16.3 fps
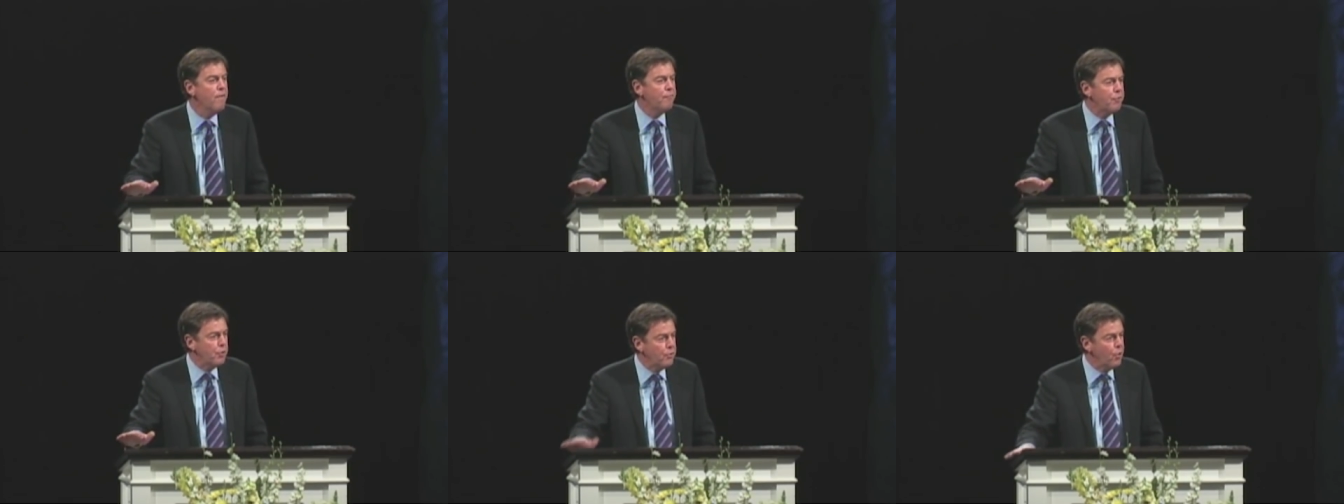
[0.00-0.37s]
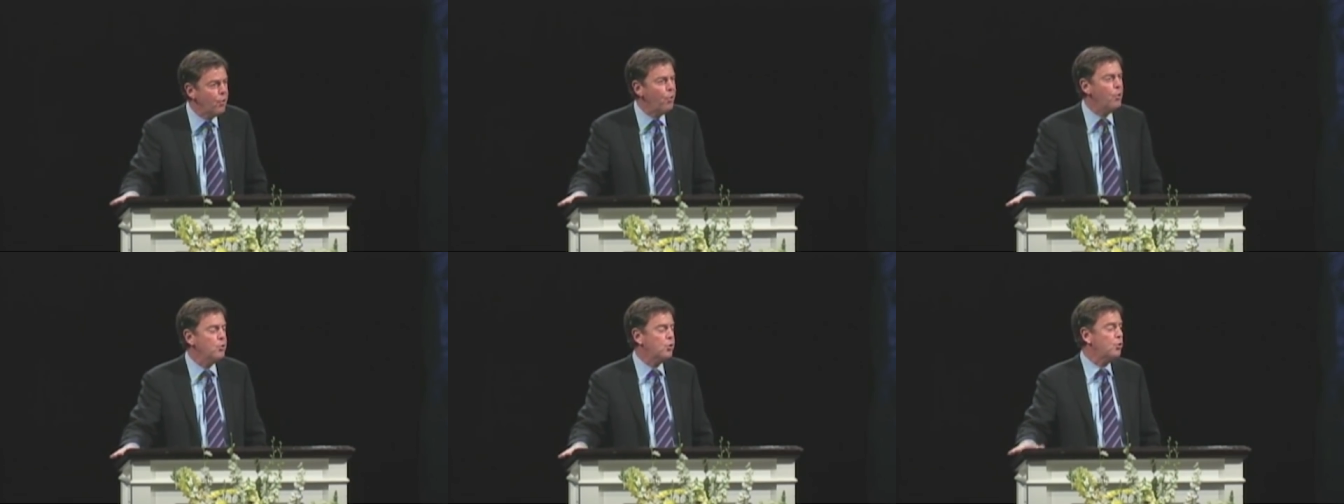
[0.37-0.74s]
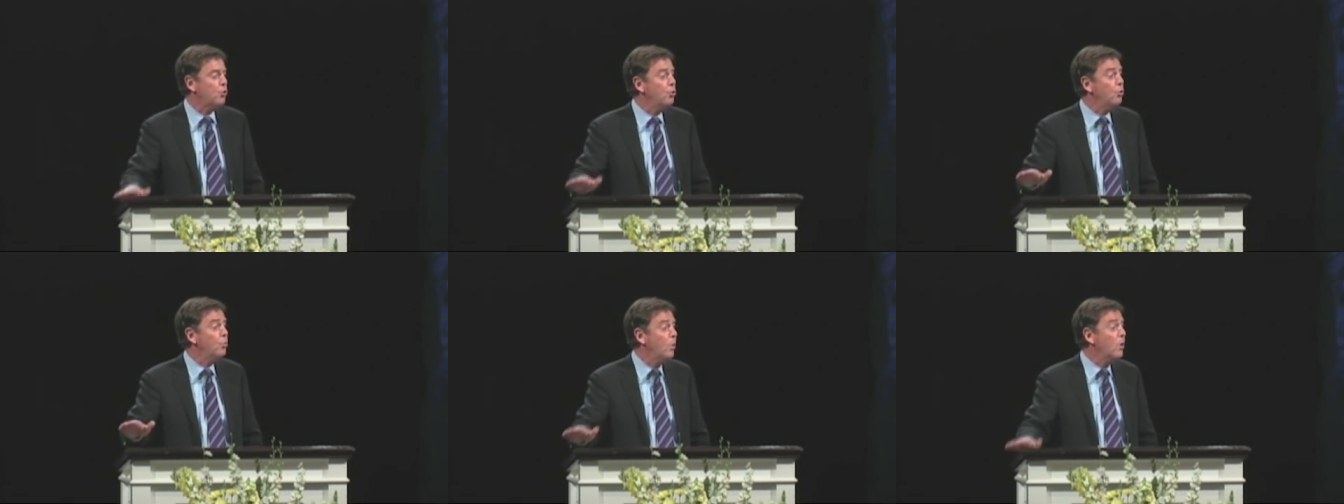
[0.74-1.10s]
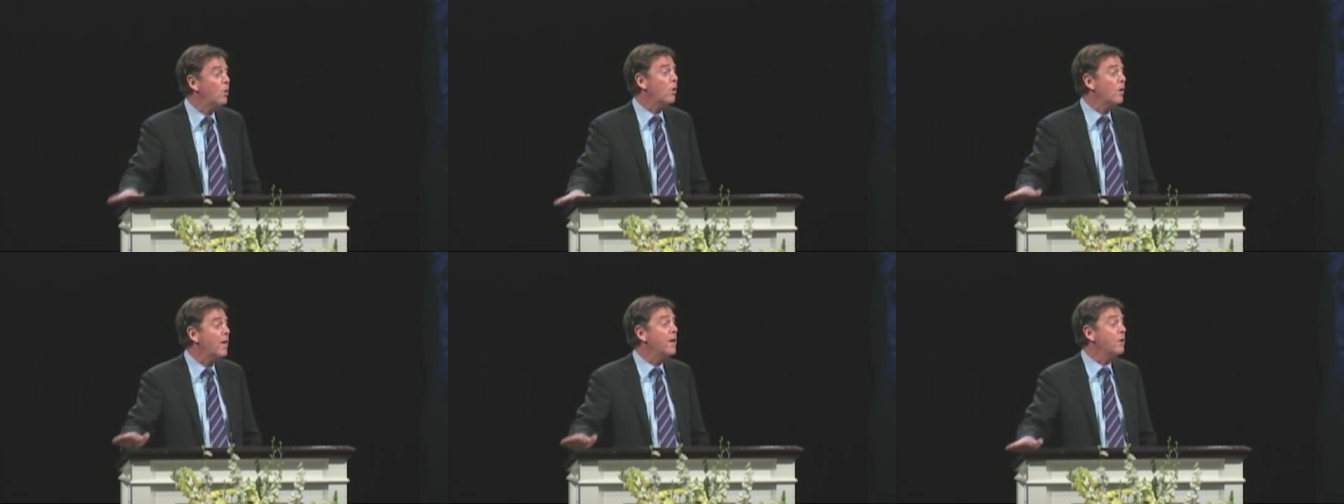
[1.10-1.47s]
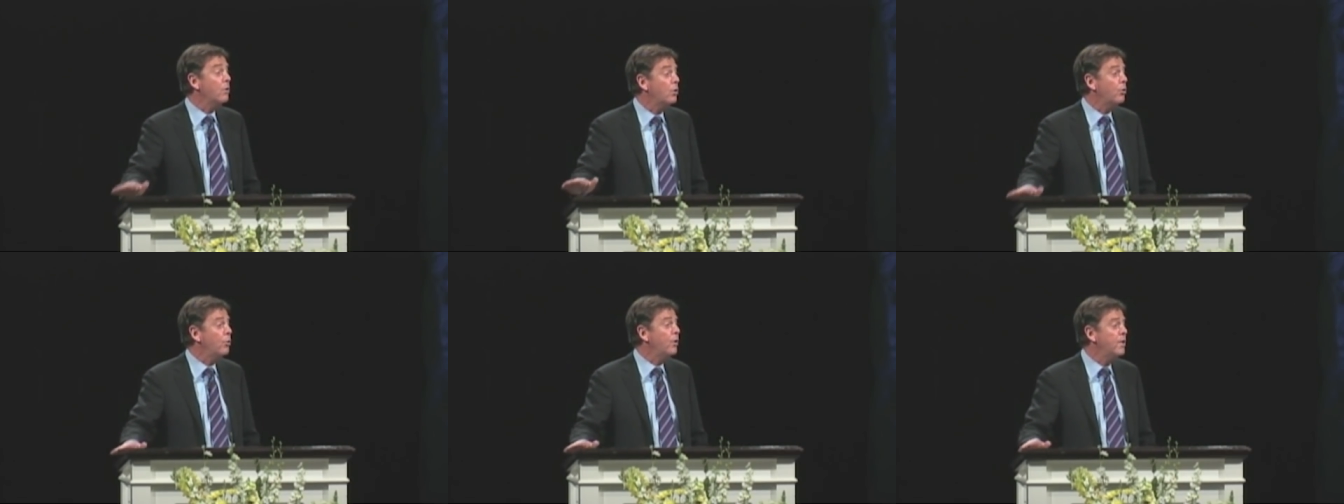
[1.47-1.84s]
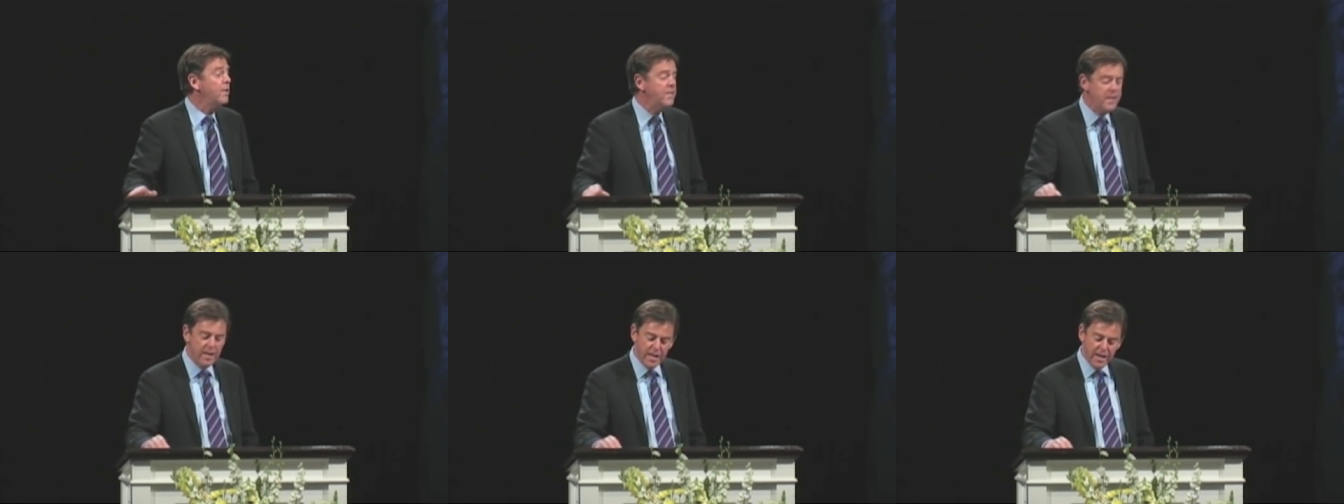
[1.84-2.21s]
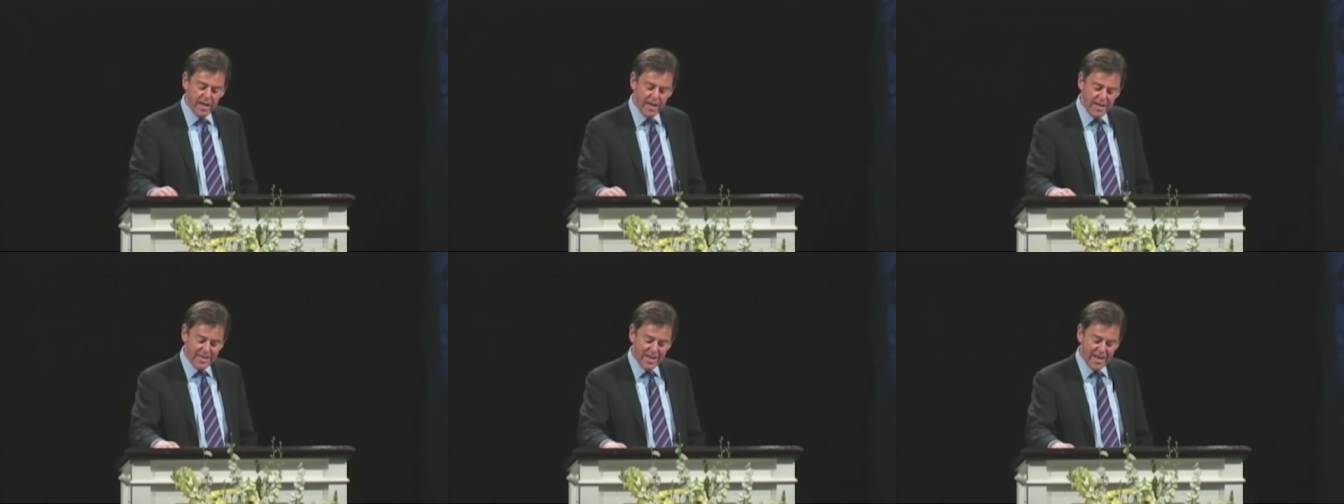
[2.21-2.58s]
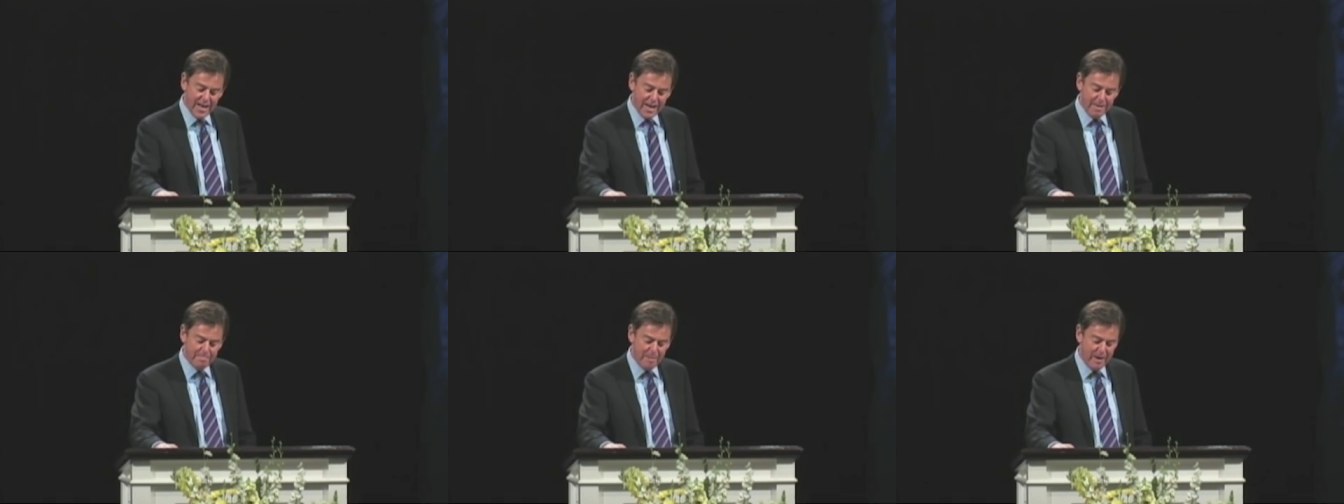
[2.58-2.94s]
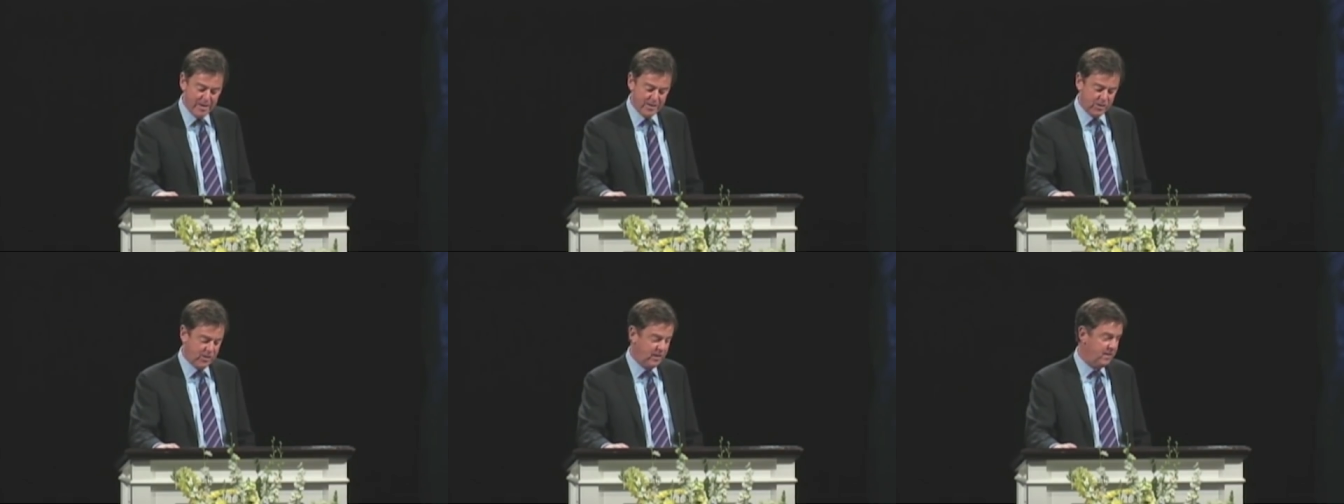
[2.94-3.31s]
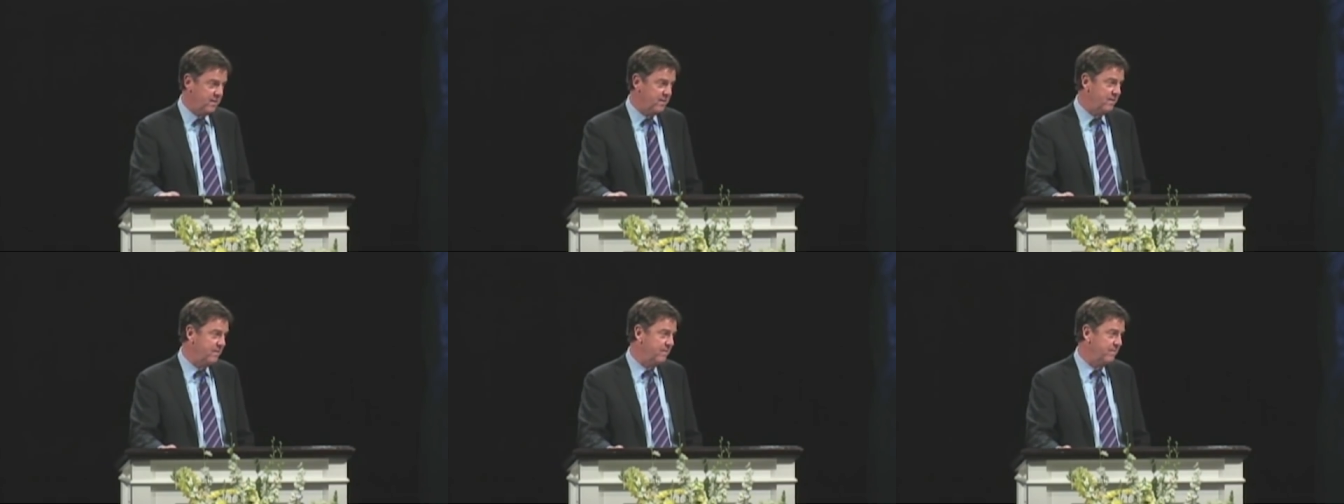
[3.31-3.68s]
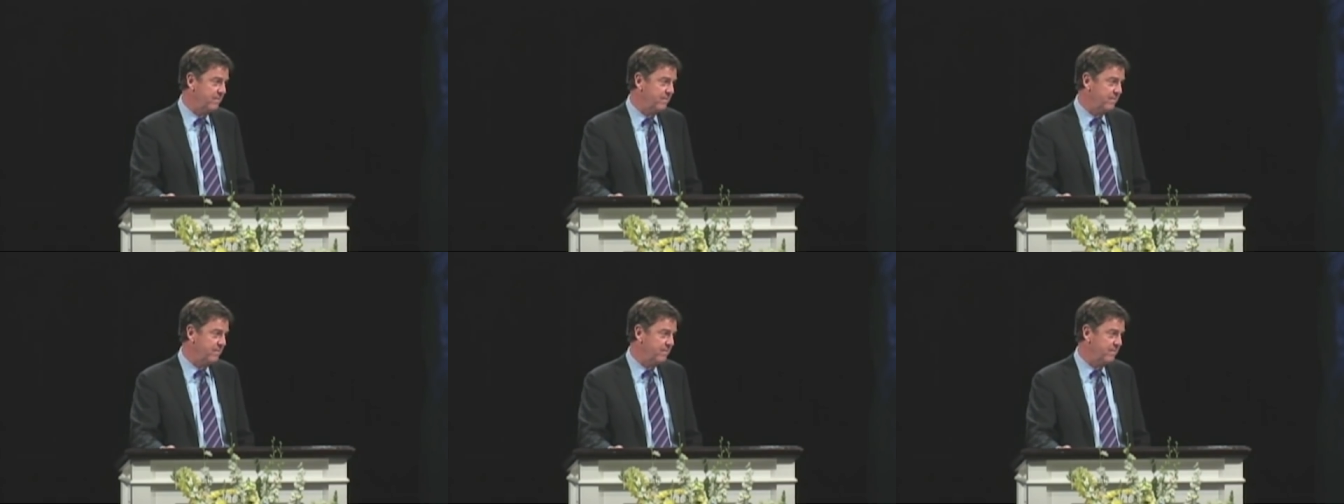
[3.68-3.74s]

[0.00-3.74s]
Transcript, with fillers: for those who were included in the handbasket.